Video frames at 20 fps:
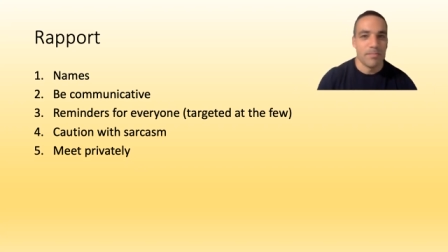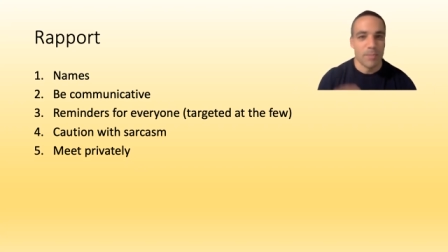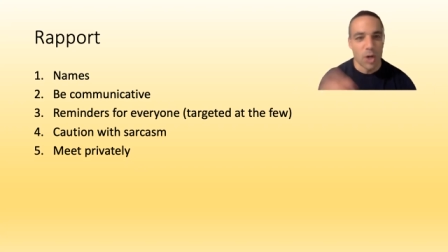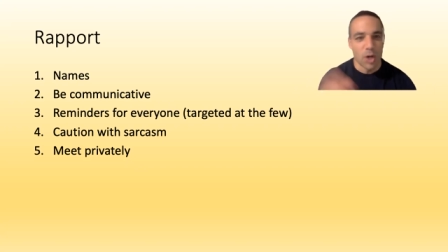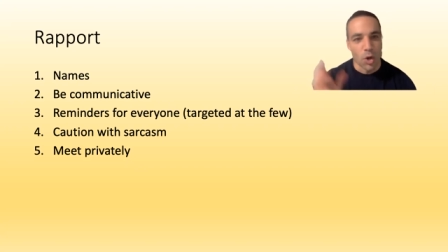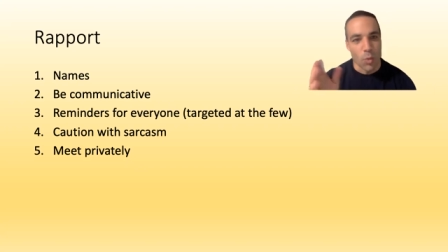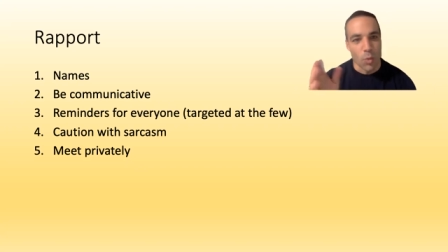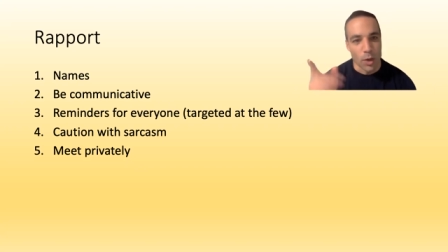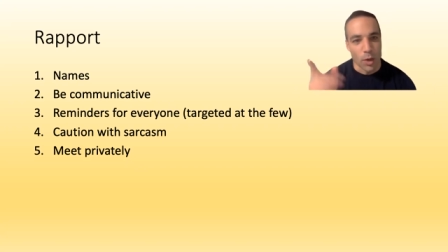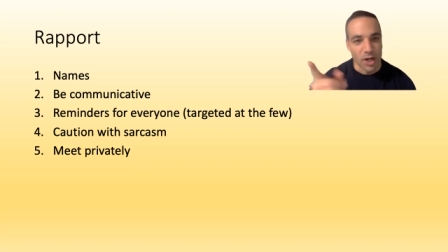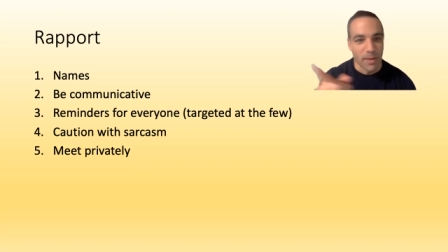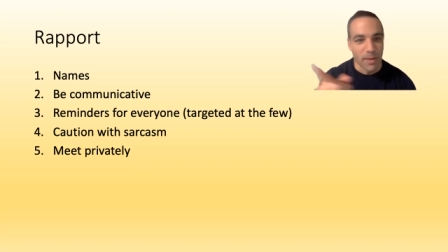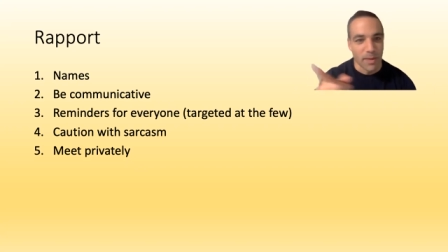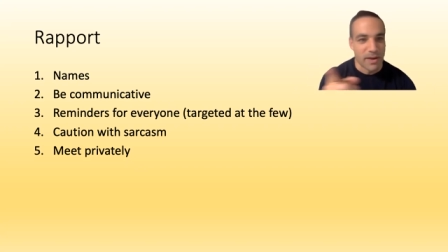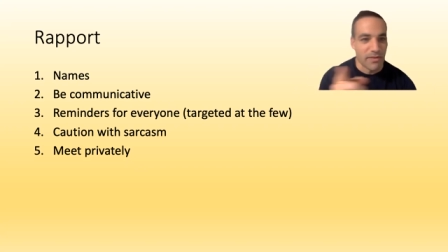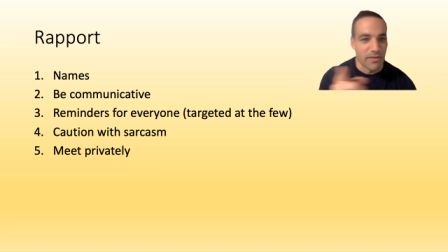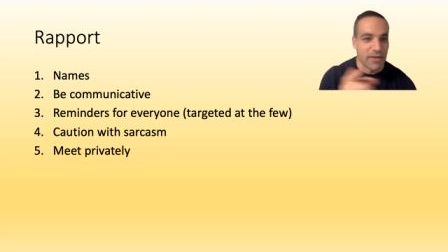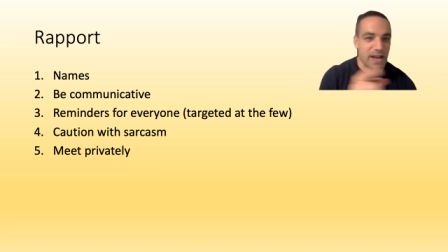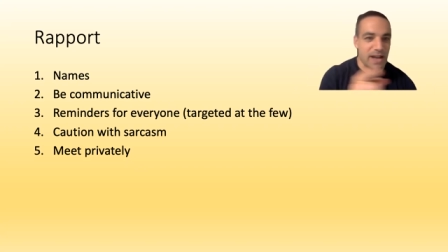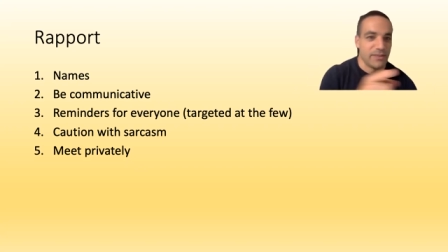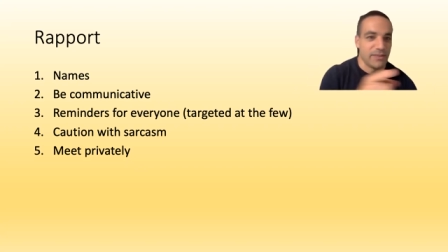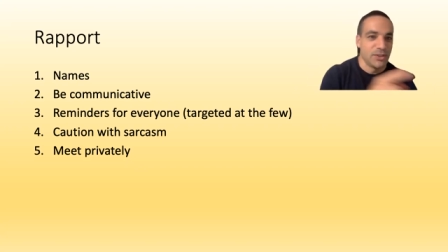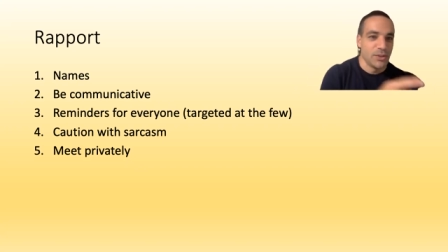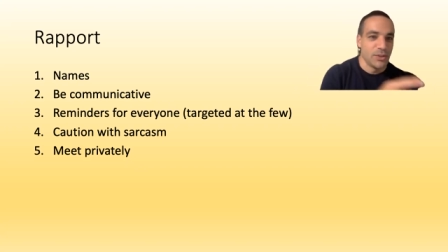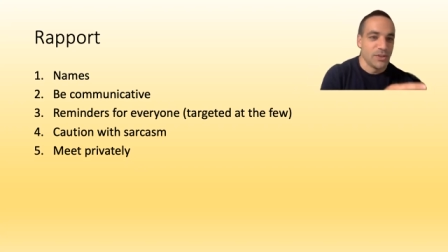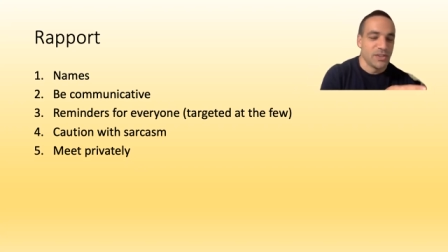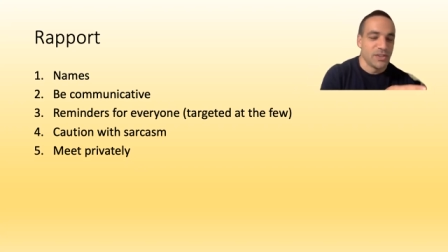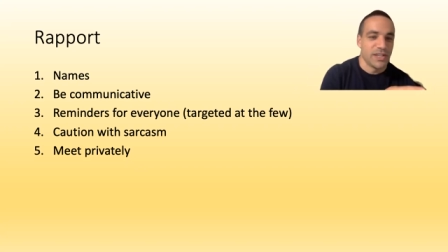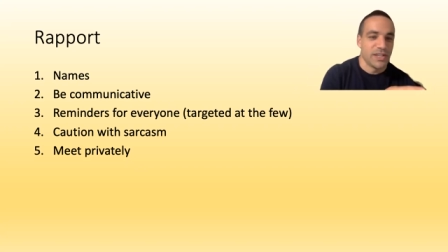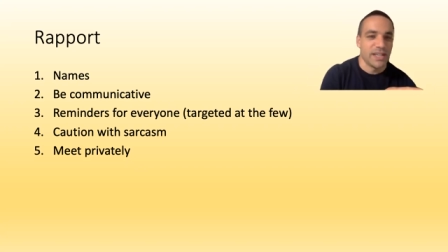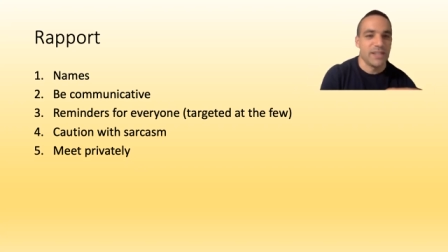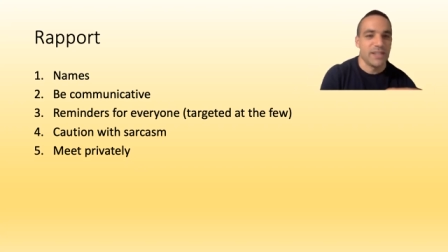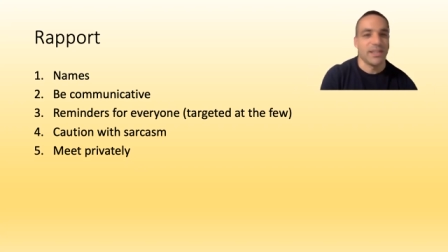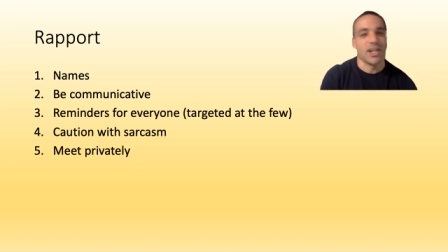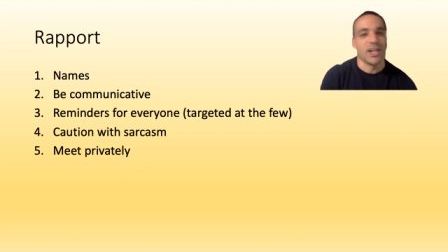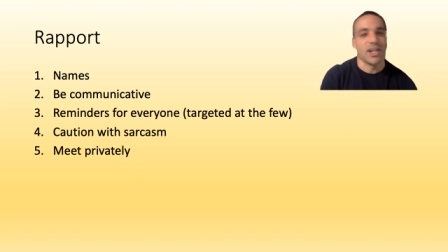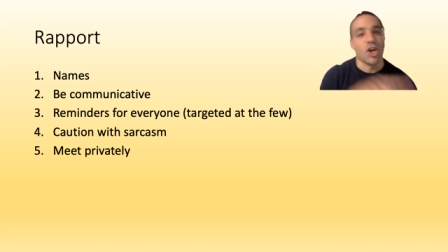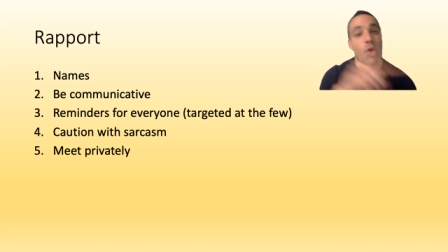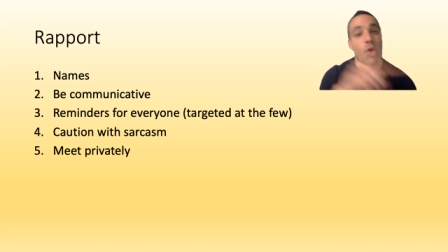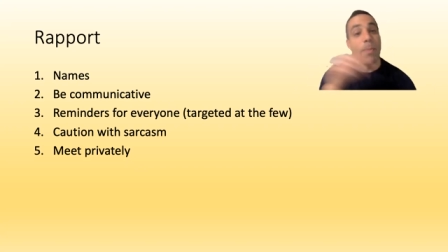go work about five students in,
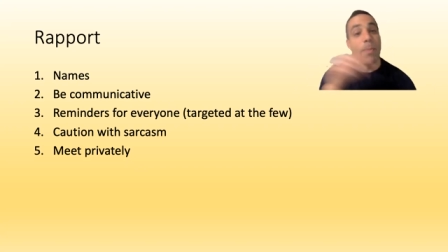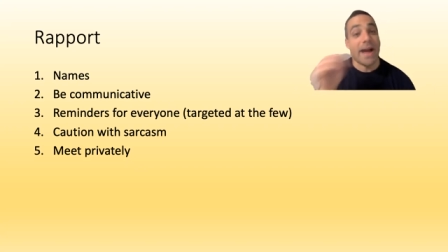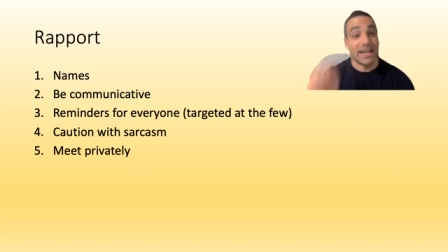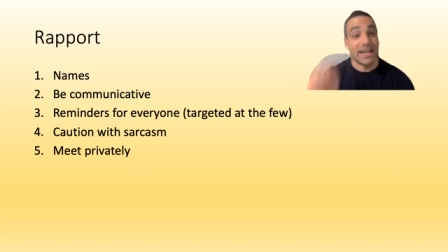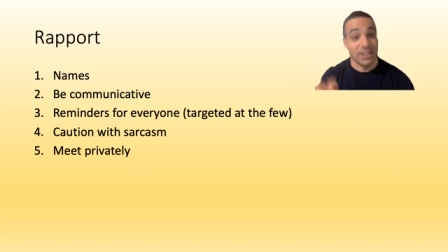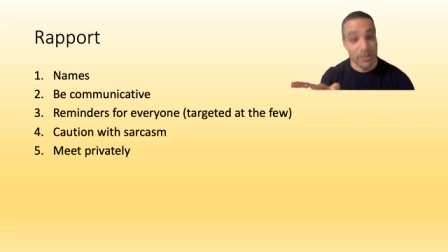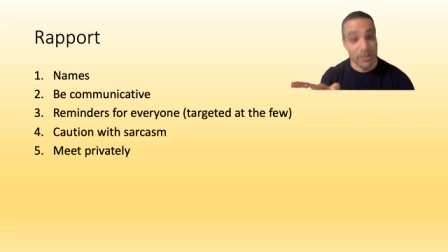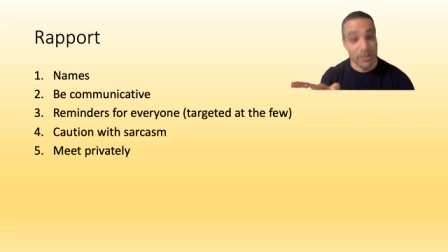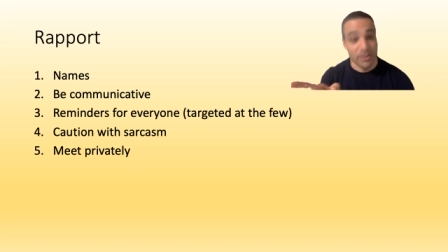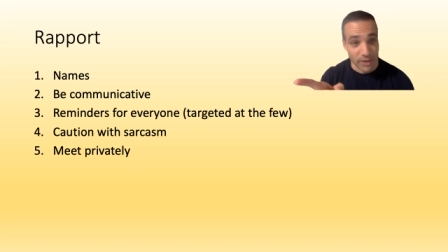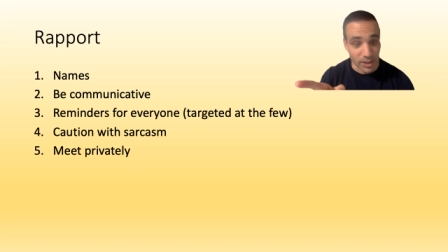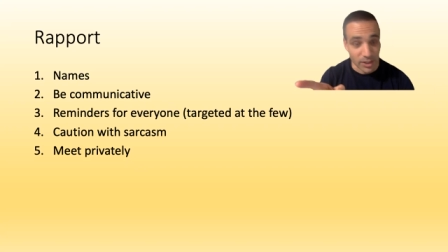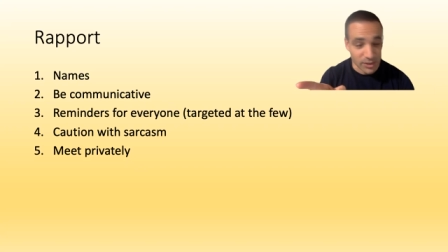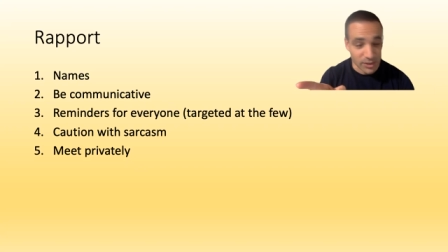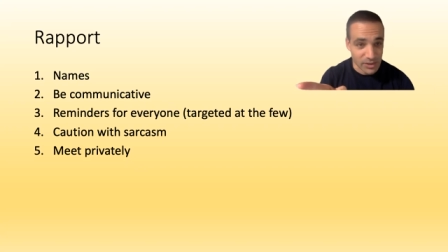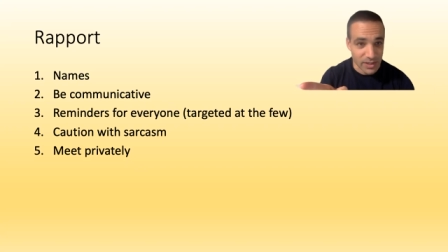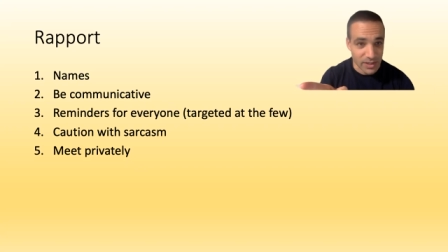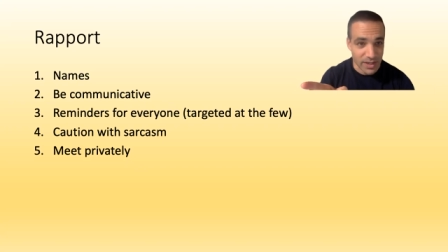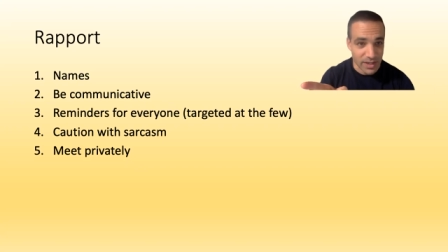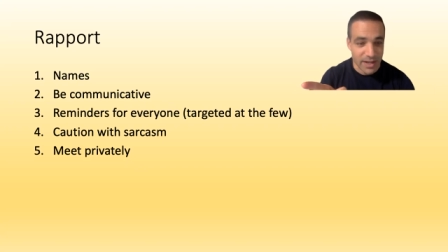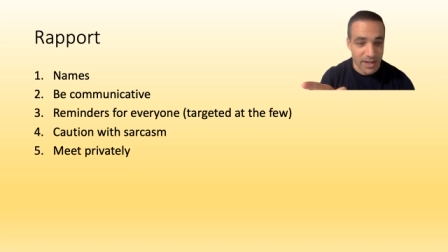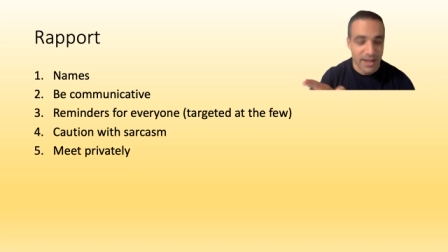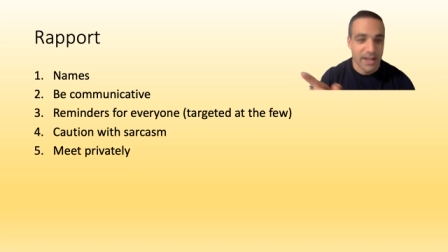then go back to the first,